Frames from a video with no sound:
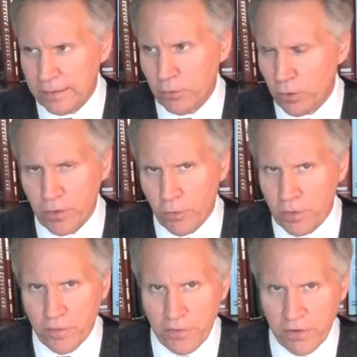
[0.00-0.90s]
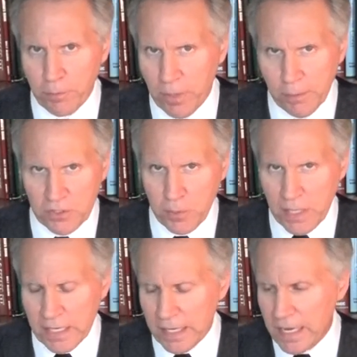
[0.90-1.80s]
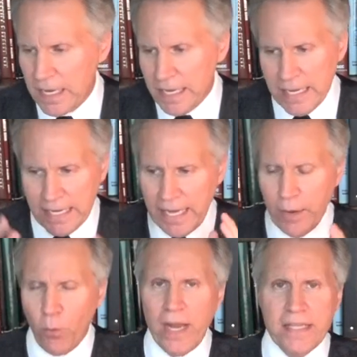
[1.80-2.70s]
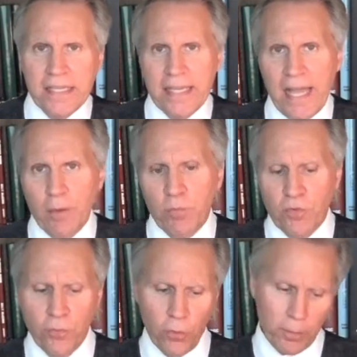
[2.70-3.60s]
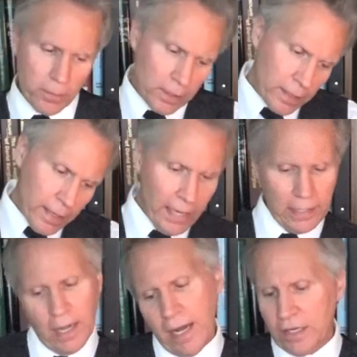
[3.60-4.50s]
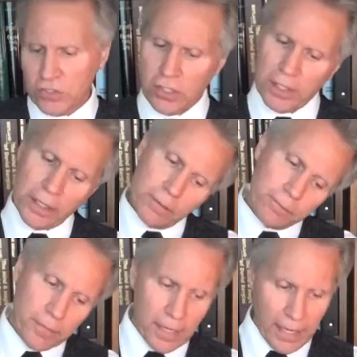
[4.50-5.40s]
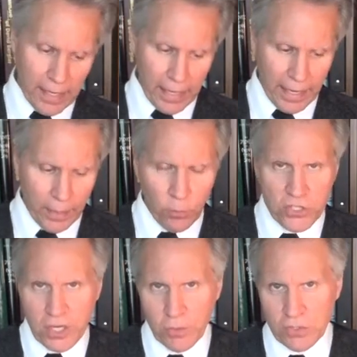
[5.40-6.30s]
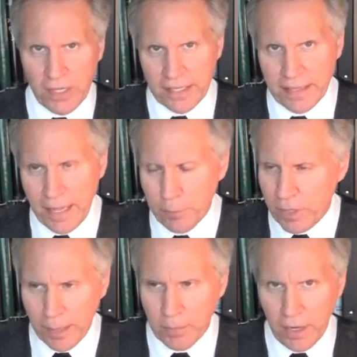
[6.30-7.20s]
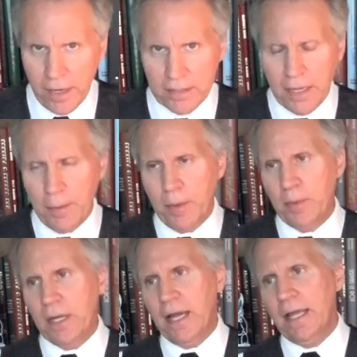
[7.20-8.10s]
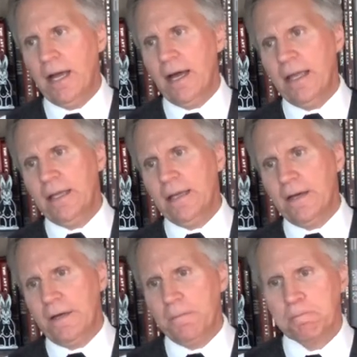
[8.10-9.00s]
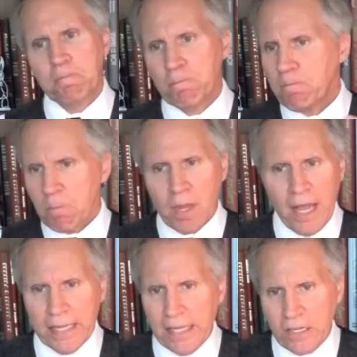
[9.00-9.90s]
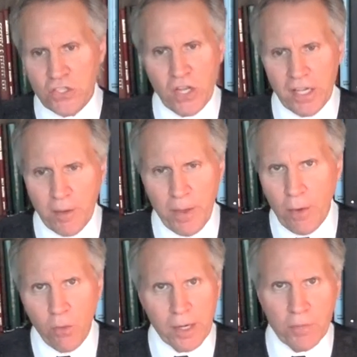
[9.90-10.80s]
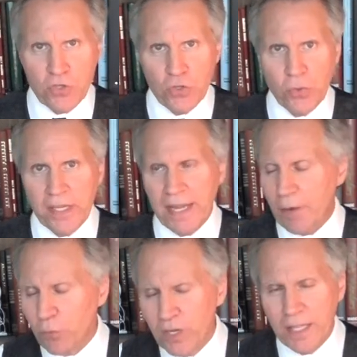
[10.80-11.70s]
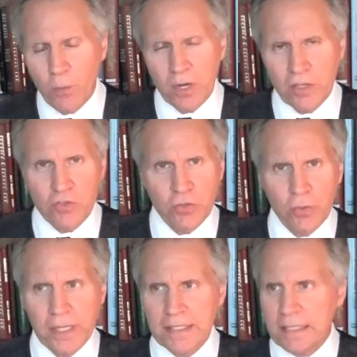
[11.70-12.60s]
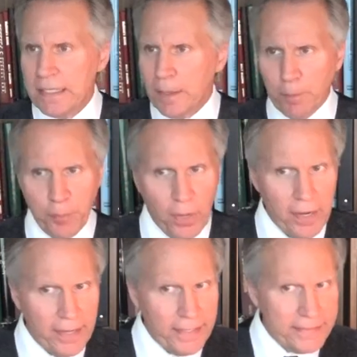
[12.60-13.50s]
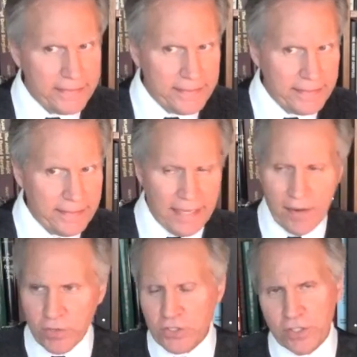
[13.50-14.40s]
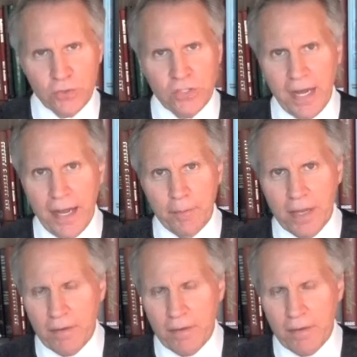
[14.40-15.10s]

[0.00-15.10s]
or the fear of public speaking. He can't wait to get out and perform. And honestly, I wish I was like that, but I'm not. I mean, I get excited about what I'm doing. I really want to do it, but every single time